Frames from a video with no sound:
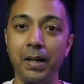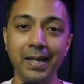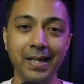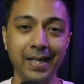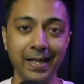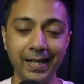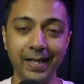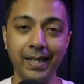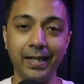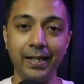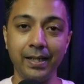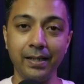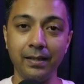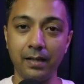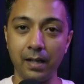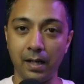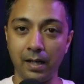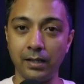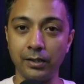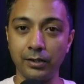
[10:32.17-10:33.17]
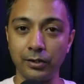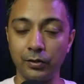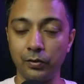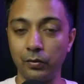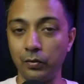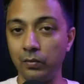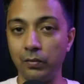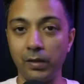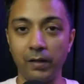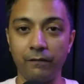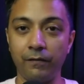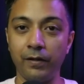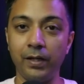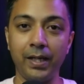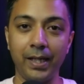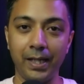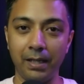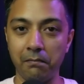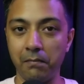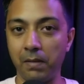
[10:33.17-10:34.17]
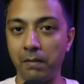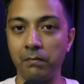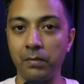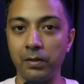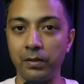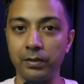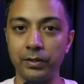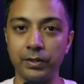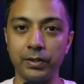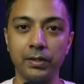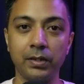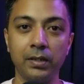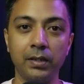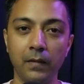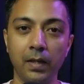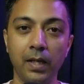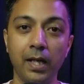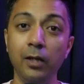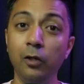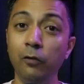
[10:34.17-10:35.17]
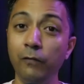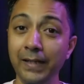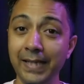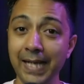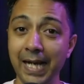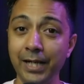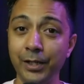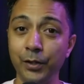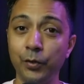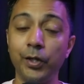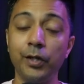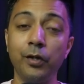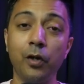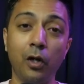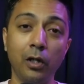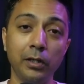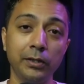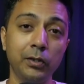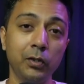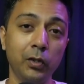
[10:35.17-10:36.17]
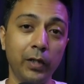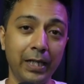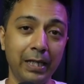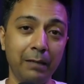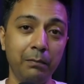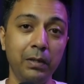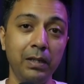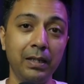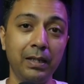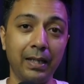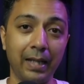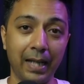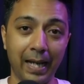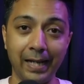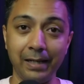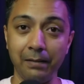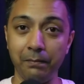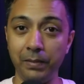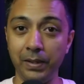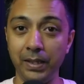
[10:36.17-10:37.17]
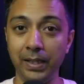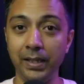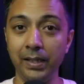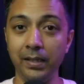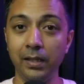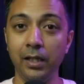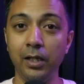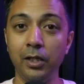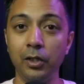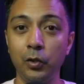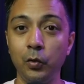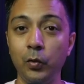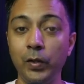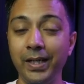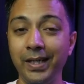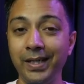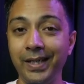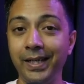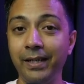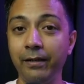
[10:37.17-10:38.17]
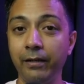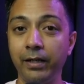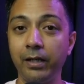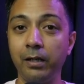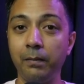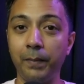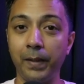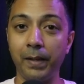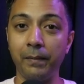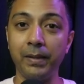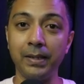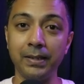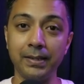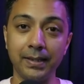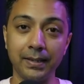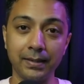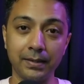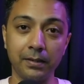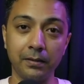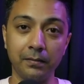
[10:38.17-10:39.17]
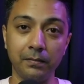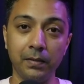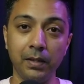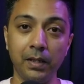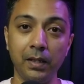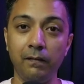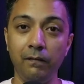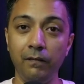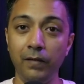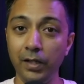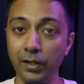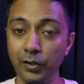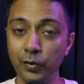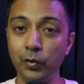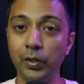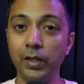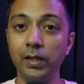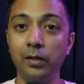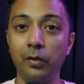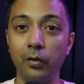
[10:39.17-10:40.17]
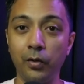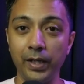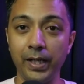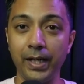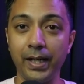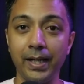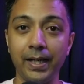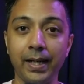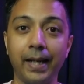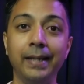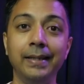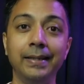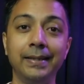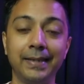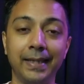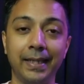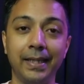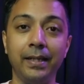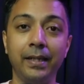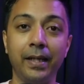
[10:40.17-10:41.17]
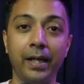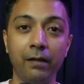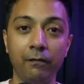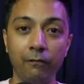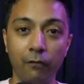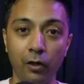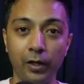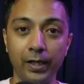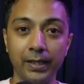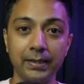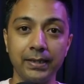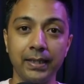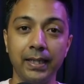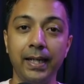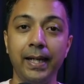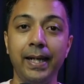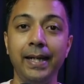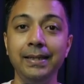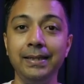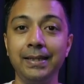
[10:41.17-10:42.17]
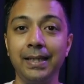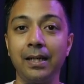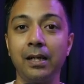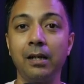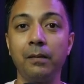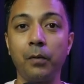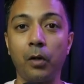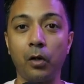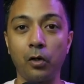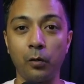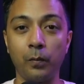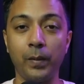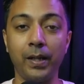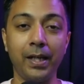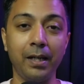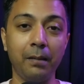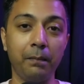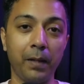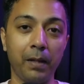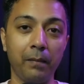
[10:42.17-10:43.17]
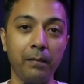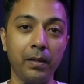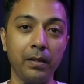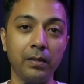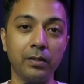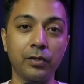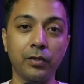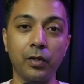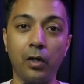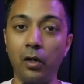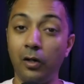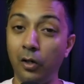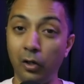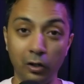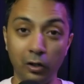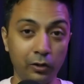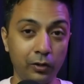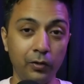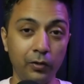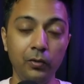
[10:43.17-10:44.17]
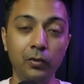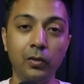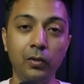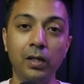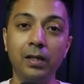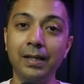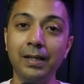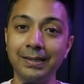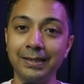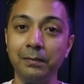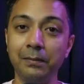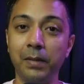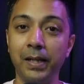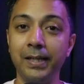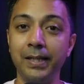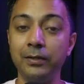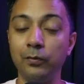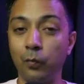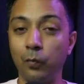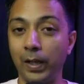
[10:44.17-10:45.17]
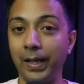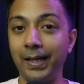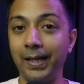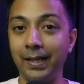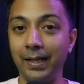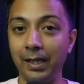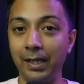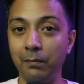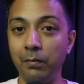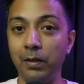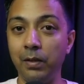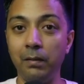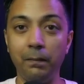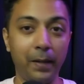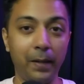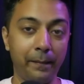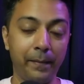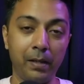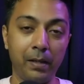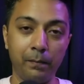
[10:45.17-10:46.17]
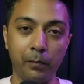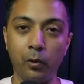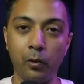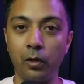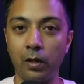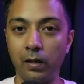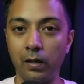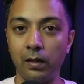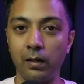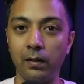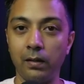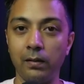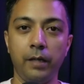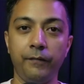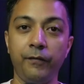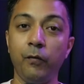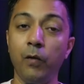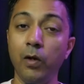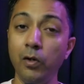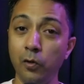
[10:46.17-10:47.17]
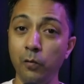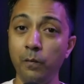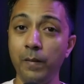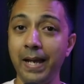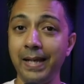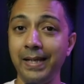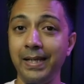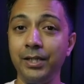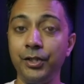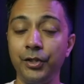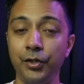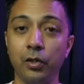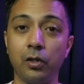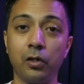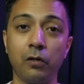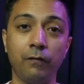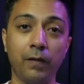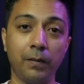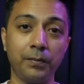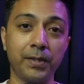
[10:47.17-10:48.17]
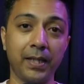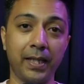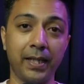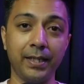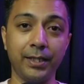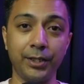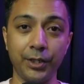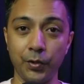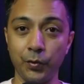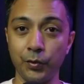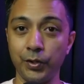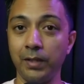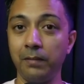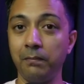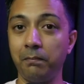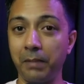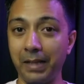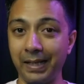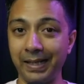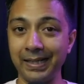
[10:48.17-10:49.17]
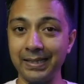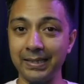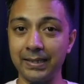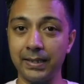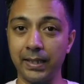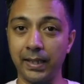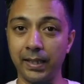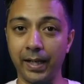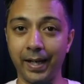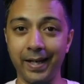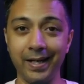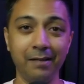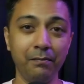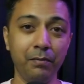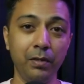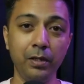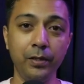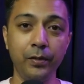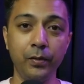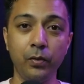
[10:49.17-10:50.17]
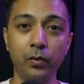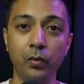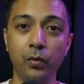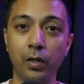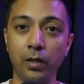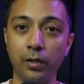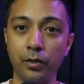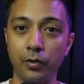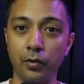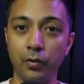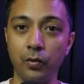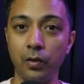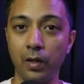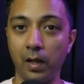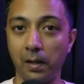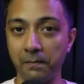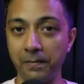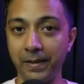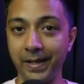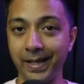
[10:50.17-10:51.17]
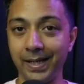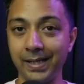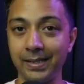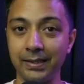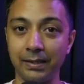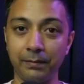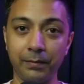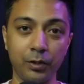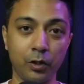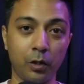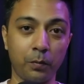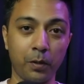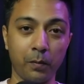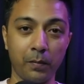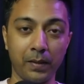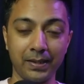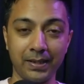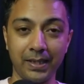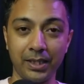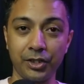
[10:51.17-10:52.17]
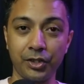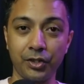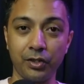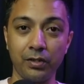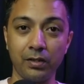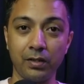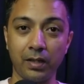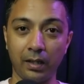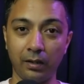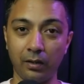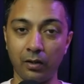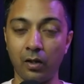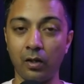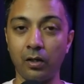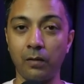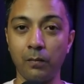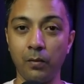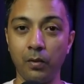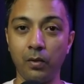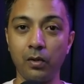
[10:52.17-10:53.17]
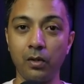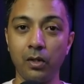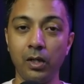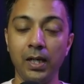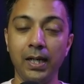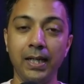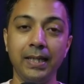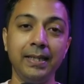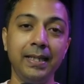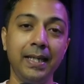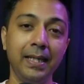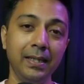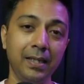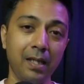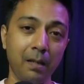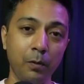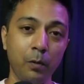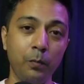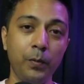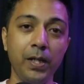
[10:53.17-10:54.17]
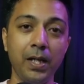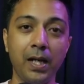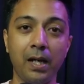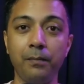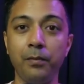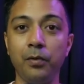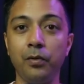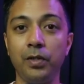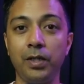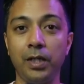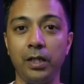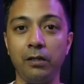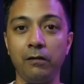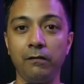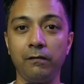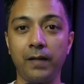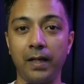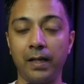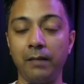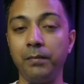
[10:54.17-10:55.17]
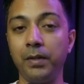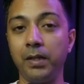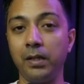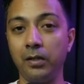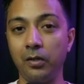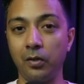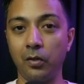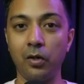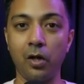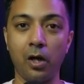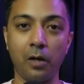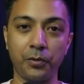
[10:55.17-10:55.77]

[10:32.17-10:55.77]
by dedicating tasks to different team members. Along with that, you can also enable client billing through an integrated payment system where you can create and send invoice and set up automatic payments all through a customized white label payment portal. If you want to manage your websites using plugins that enable you to control updates, image optimization, and lot more, then WPMU Dev can be a good